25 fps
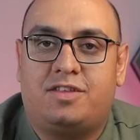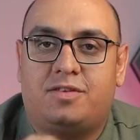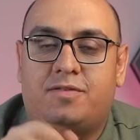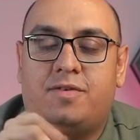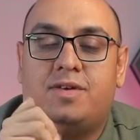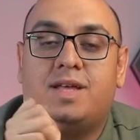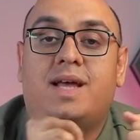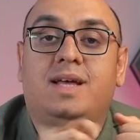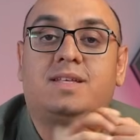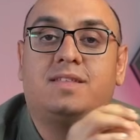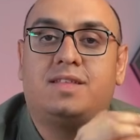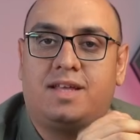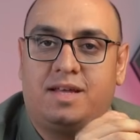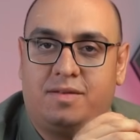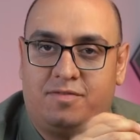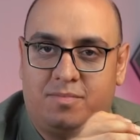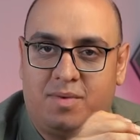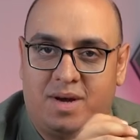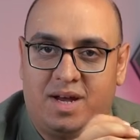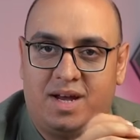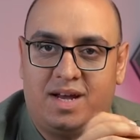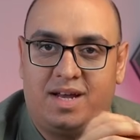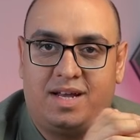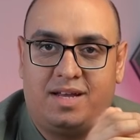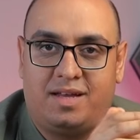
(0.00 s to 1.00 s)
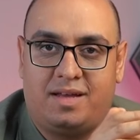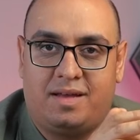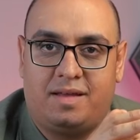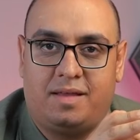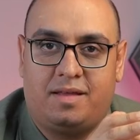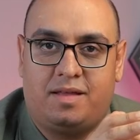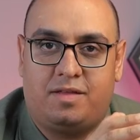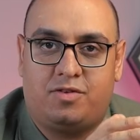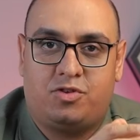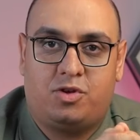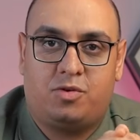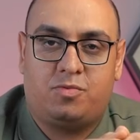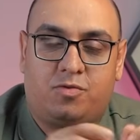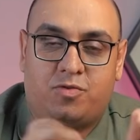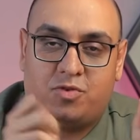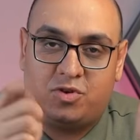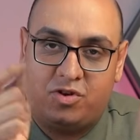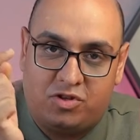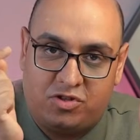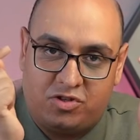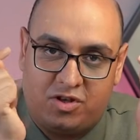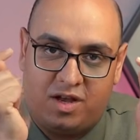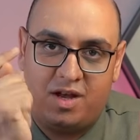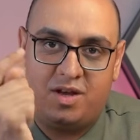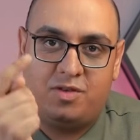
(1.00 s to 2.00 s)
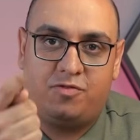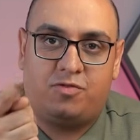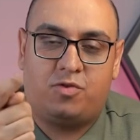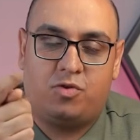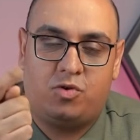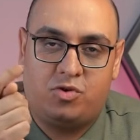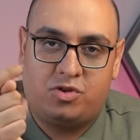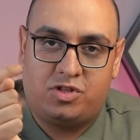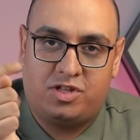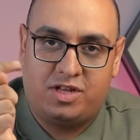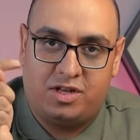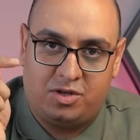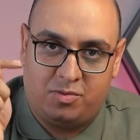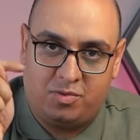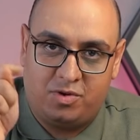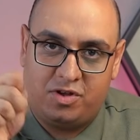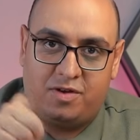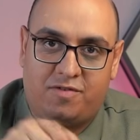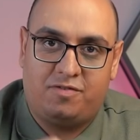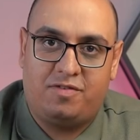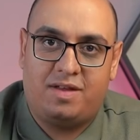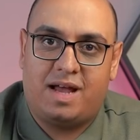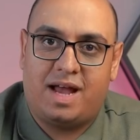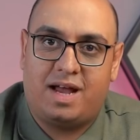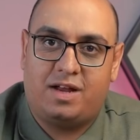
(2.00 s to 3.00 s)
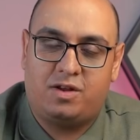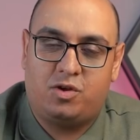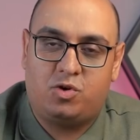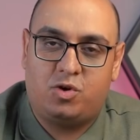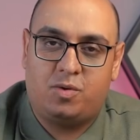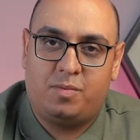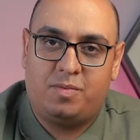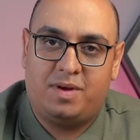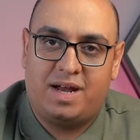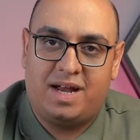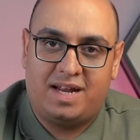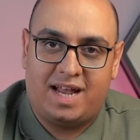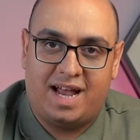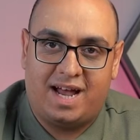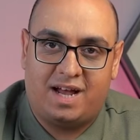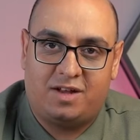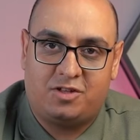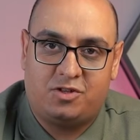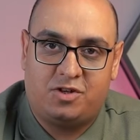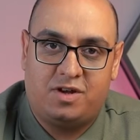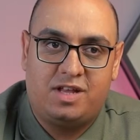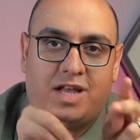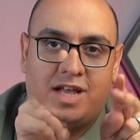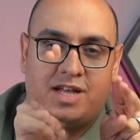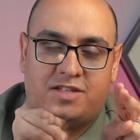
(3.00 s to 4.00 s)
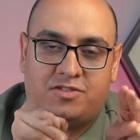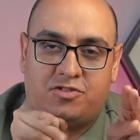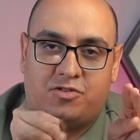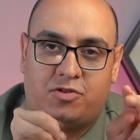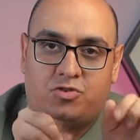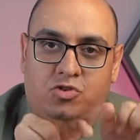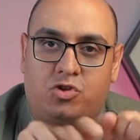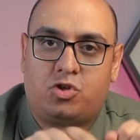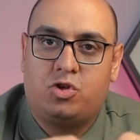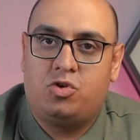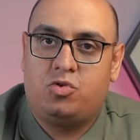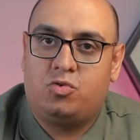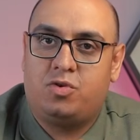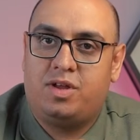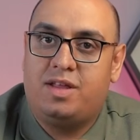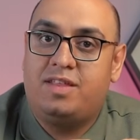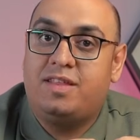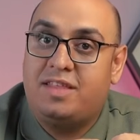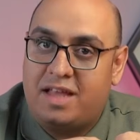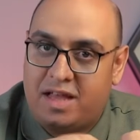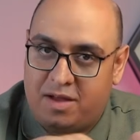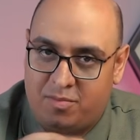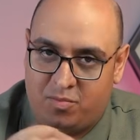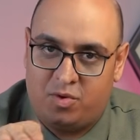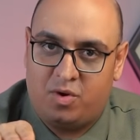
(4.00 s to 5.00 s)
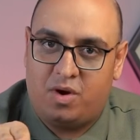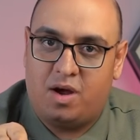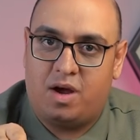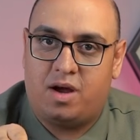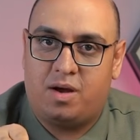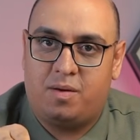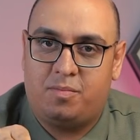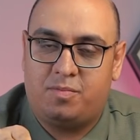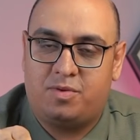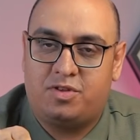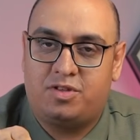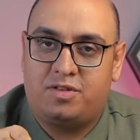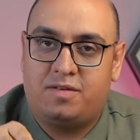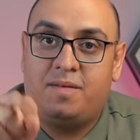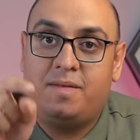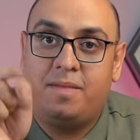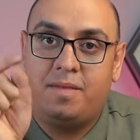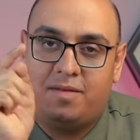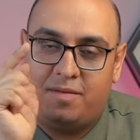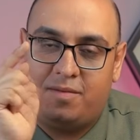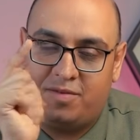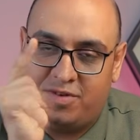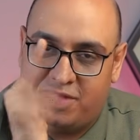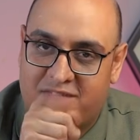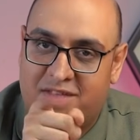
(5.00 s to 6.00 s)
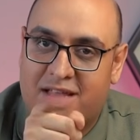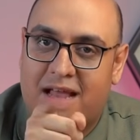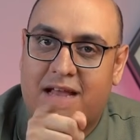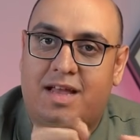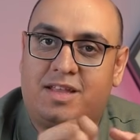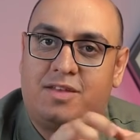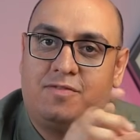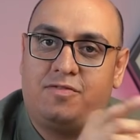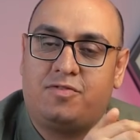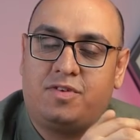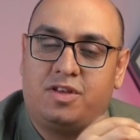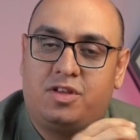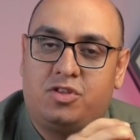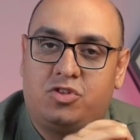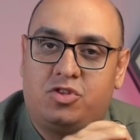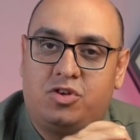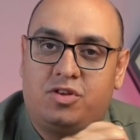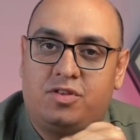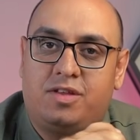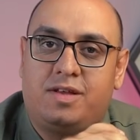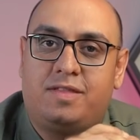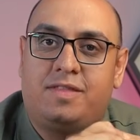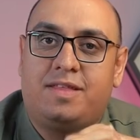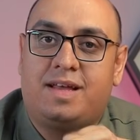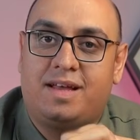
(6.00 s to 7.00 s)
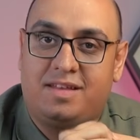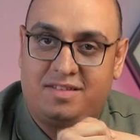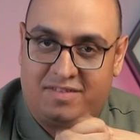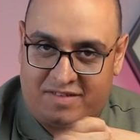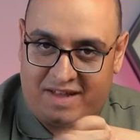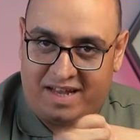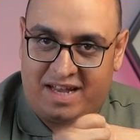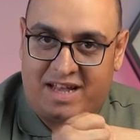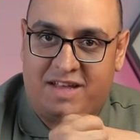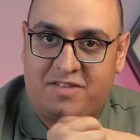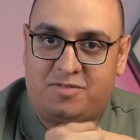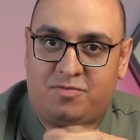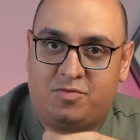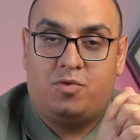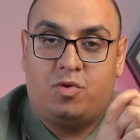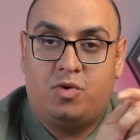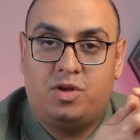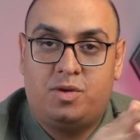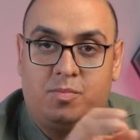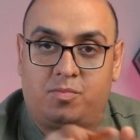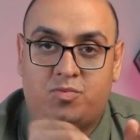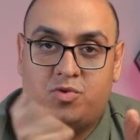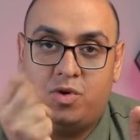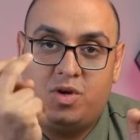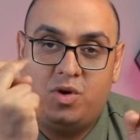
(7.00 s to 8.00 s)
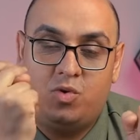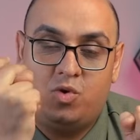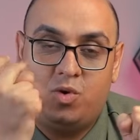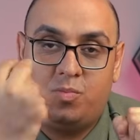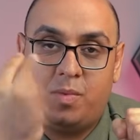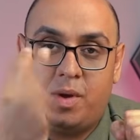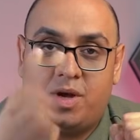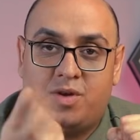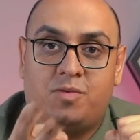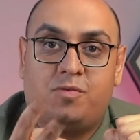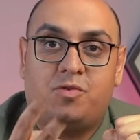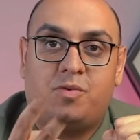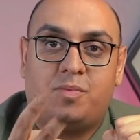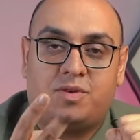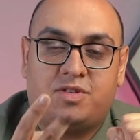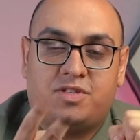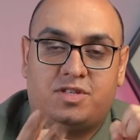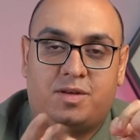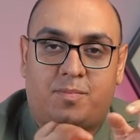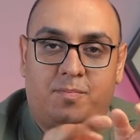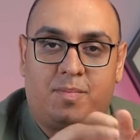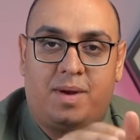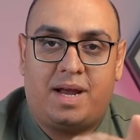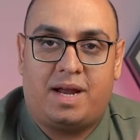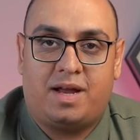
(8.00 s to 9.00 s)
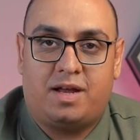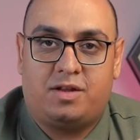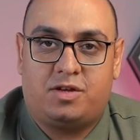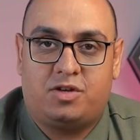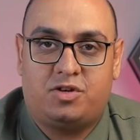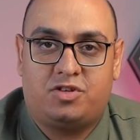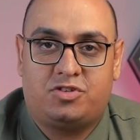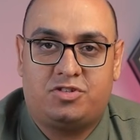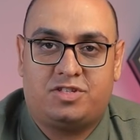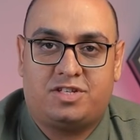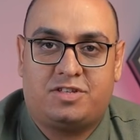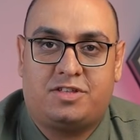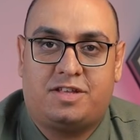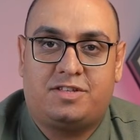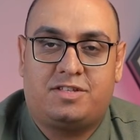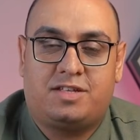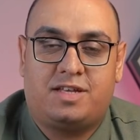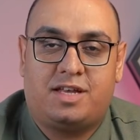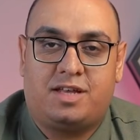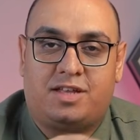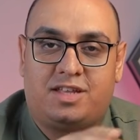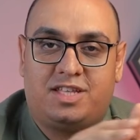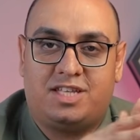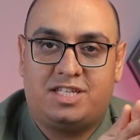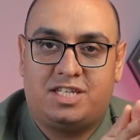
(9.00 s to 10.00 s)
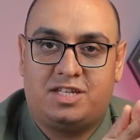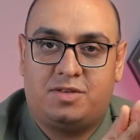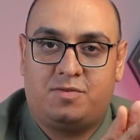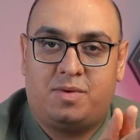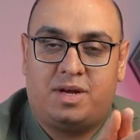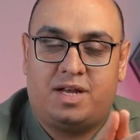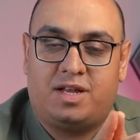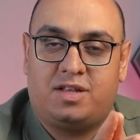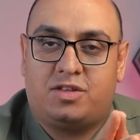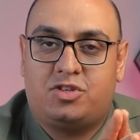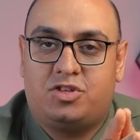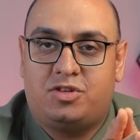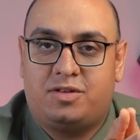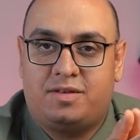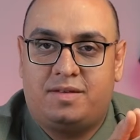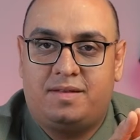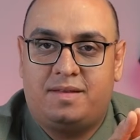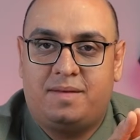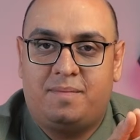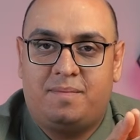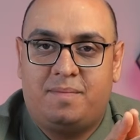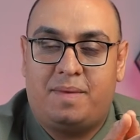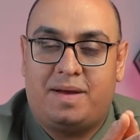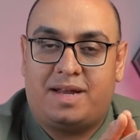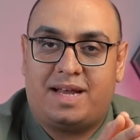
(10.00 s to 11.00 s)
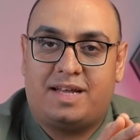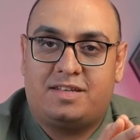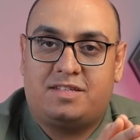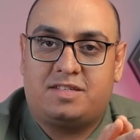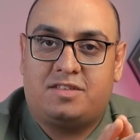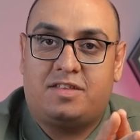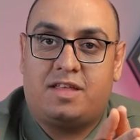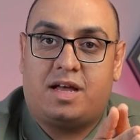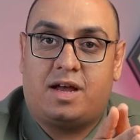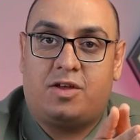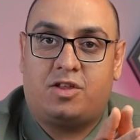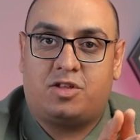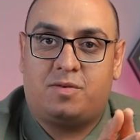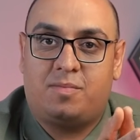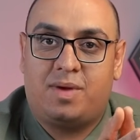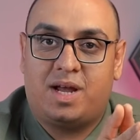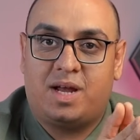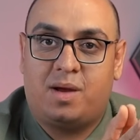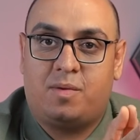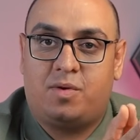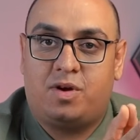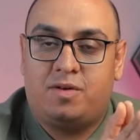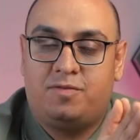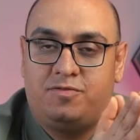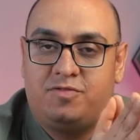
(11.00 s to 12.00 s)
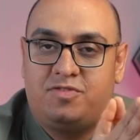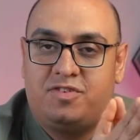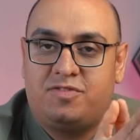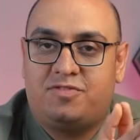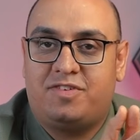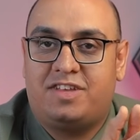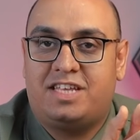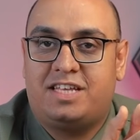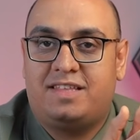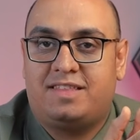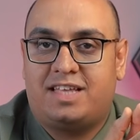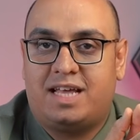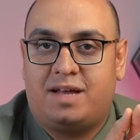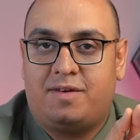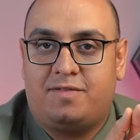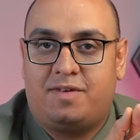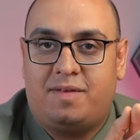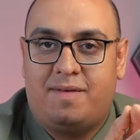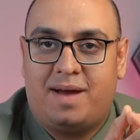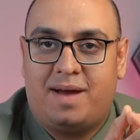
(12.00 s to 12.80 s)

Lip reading: of dust left behind. So first off, you're dealing with a vacuum that actually has two extendable arms. The second feature that sets the S40 Pro apart from its competitors is its cleaning range. It has a suction power of 15,000